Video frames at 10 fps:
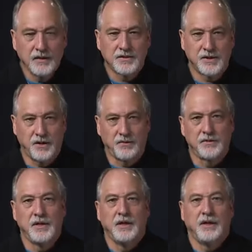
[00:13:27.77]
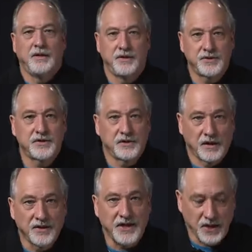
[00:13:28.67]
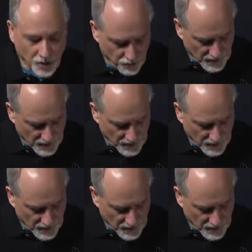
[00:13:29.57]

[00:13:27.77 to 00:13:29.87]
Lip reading: So there's this little decode